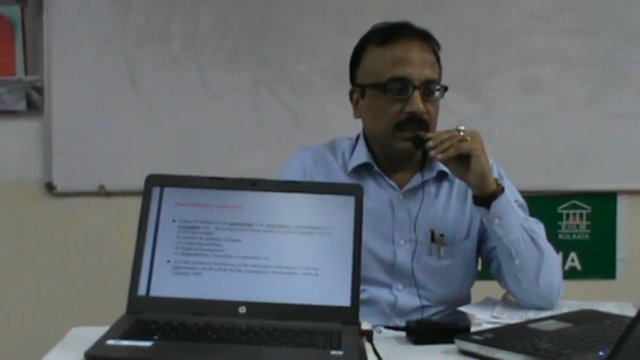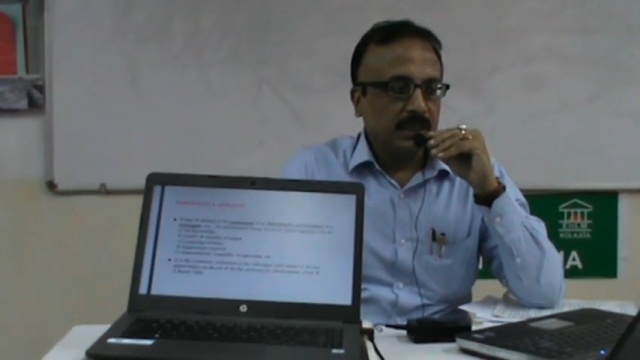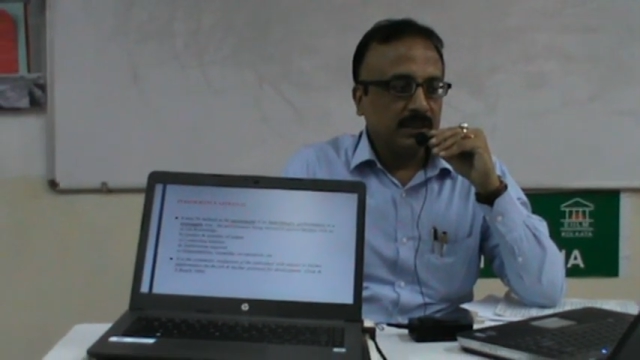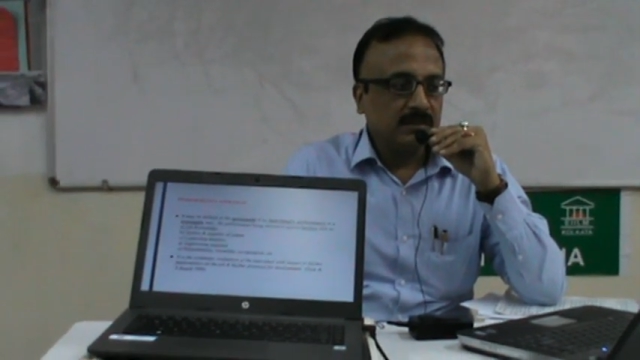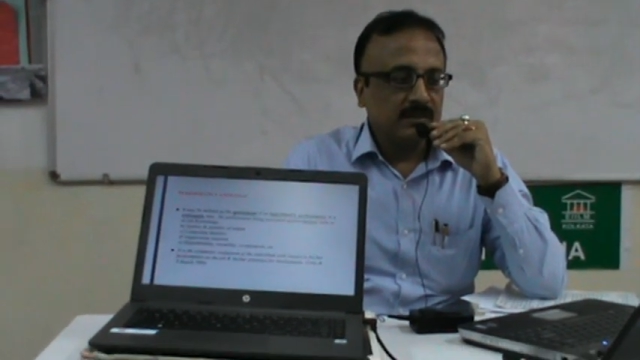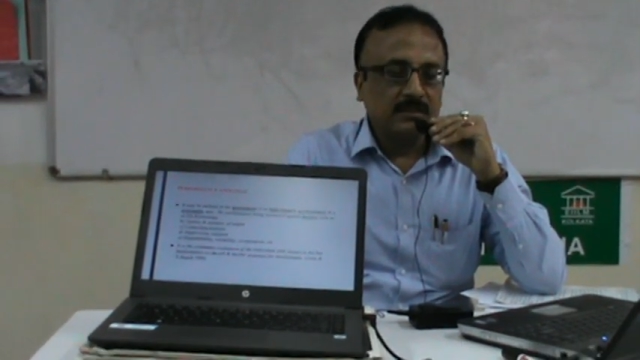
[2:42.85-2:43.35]
in
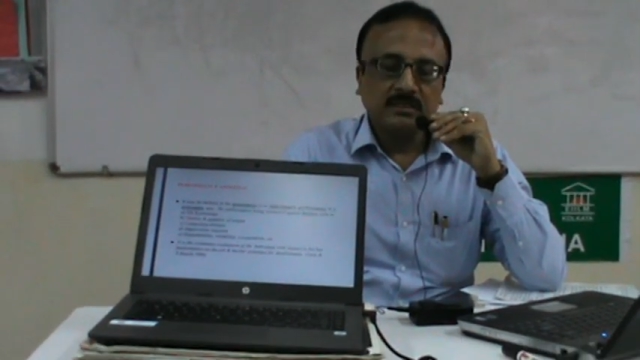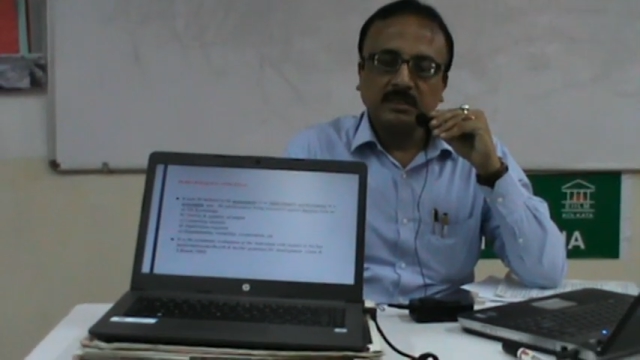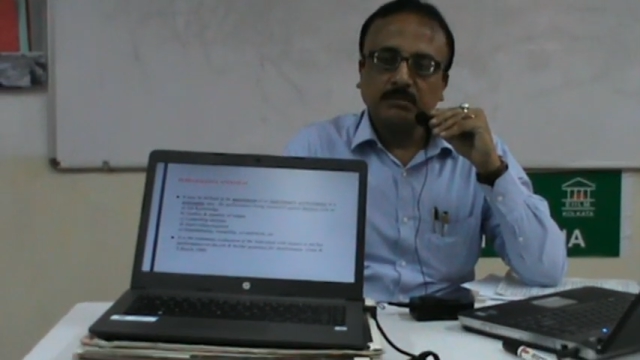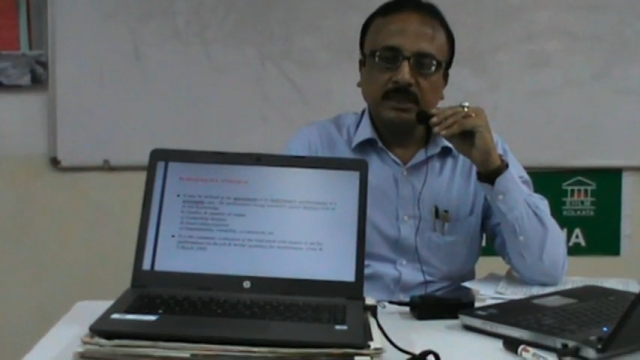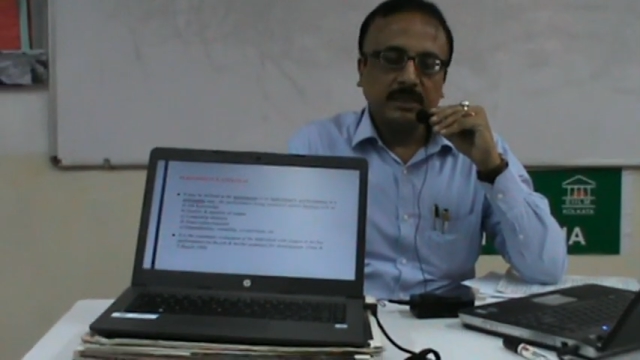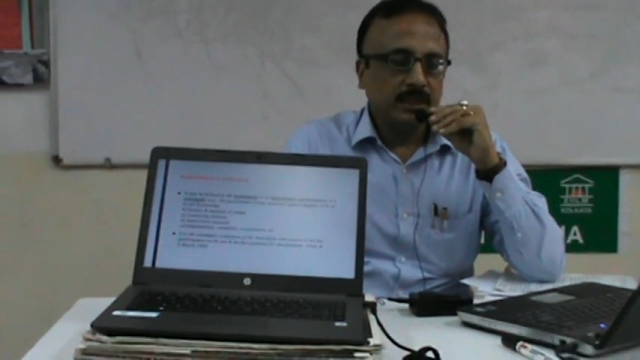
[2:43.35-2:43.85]
a
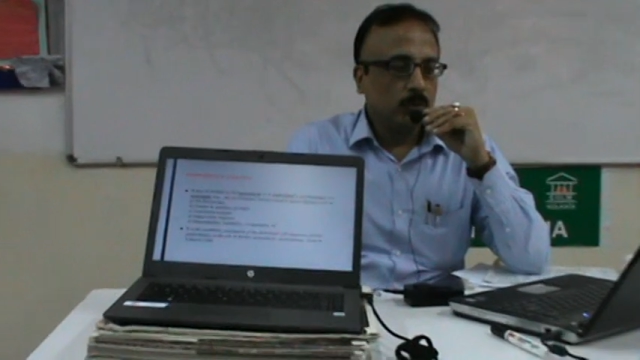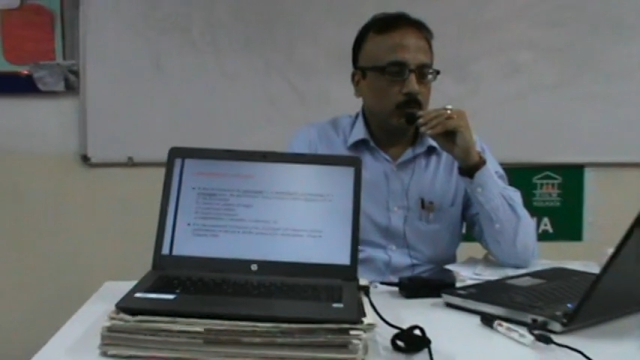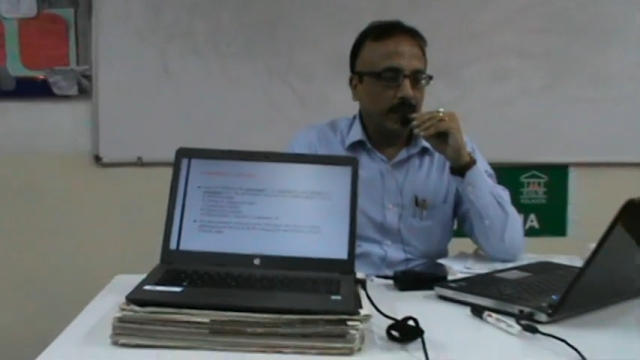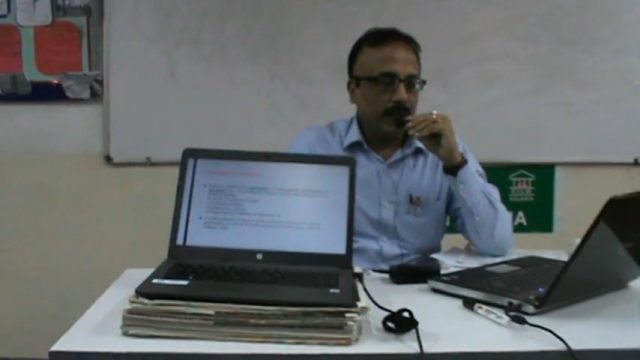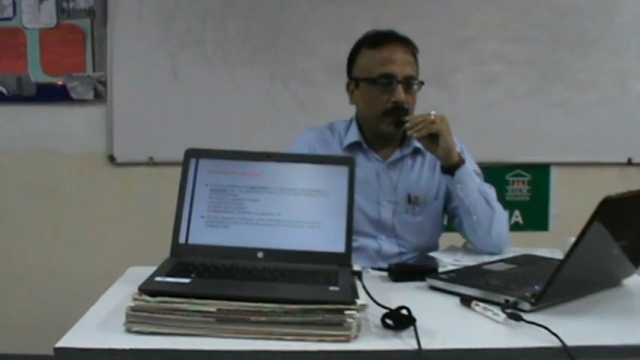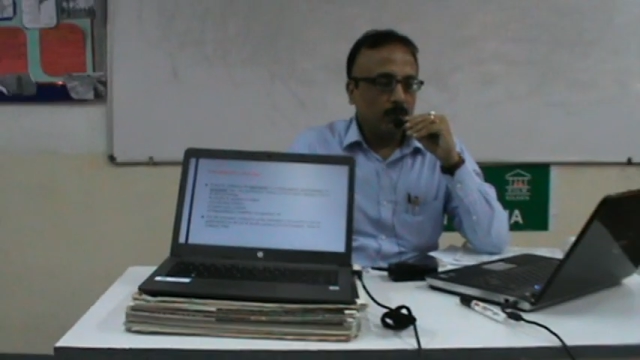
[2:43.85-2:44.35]
systematic
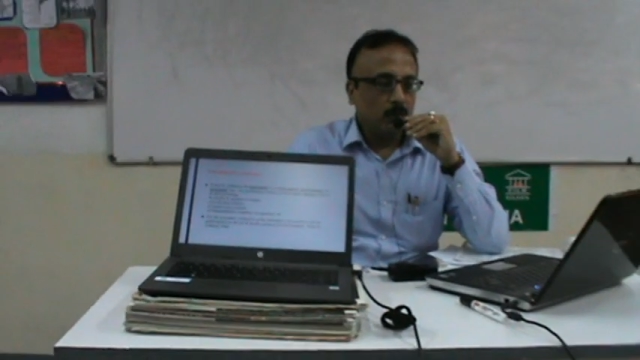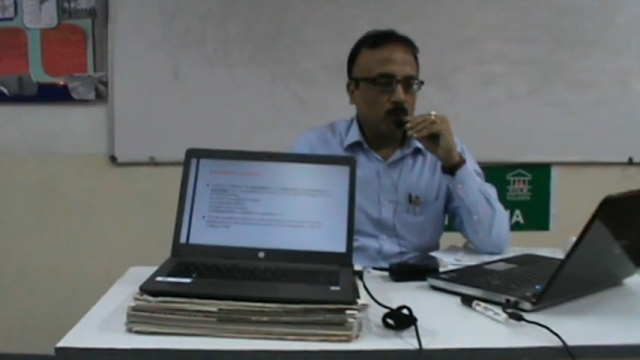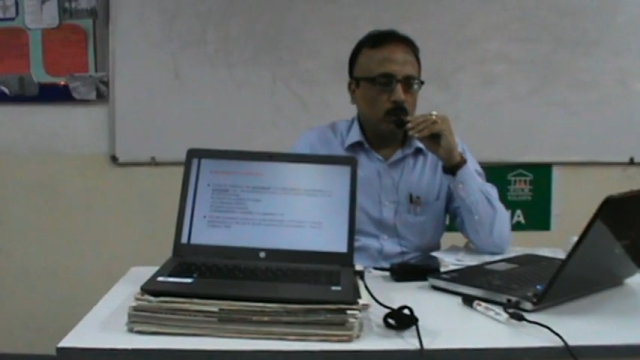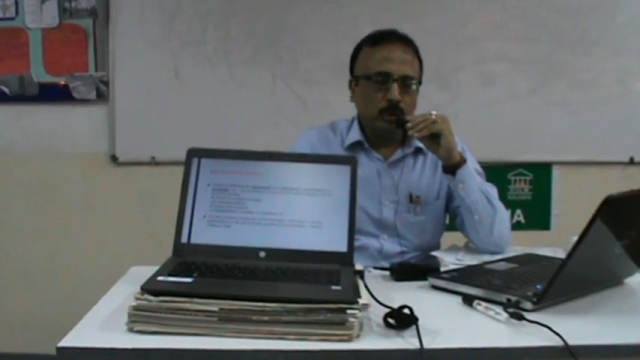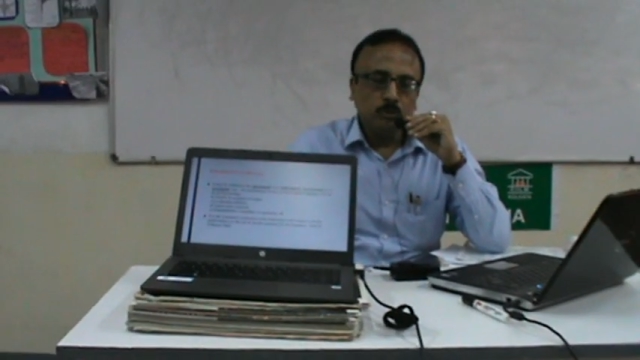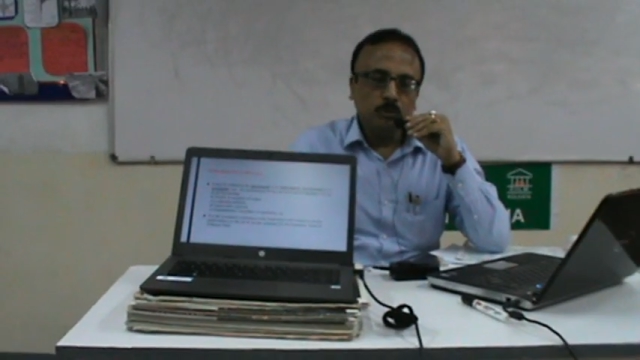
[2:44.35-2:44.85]
way.
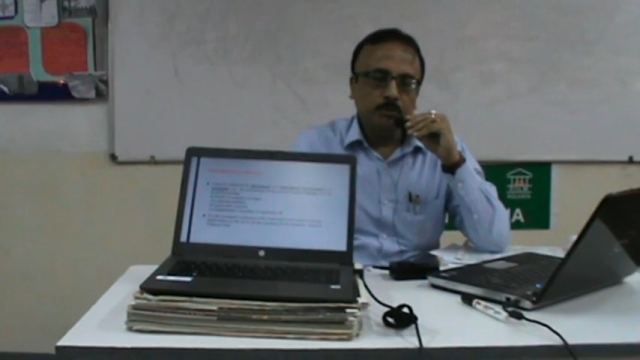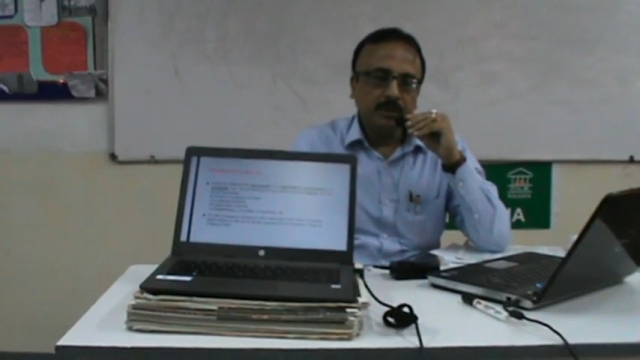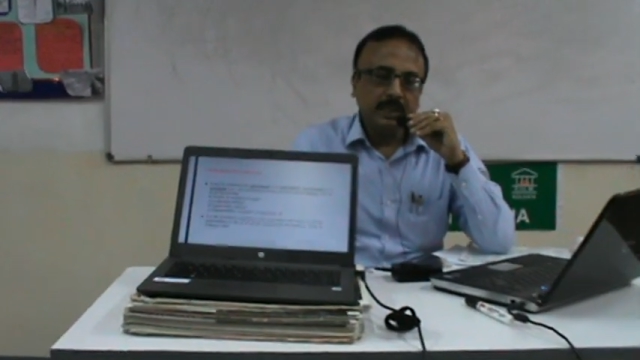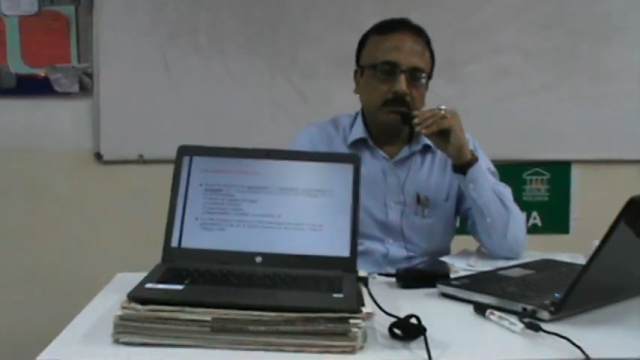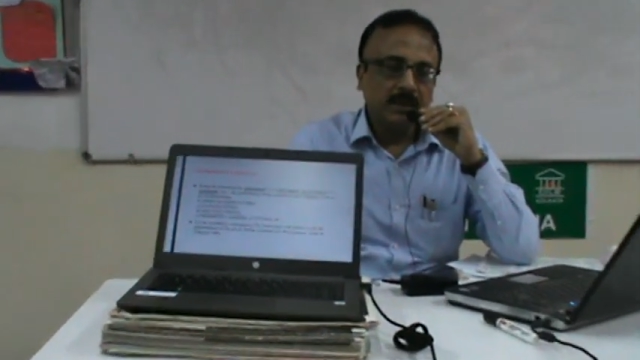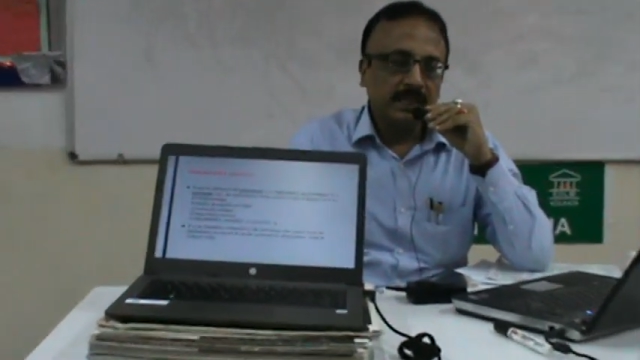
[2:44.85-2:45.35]
What do we mean by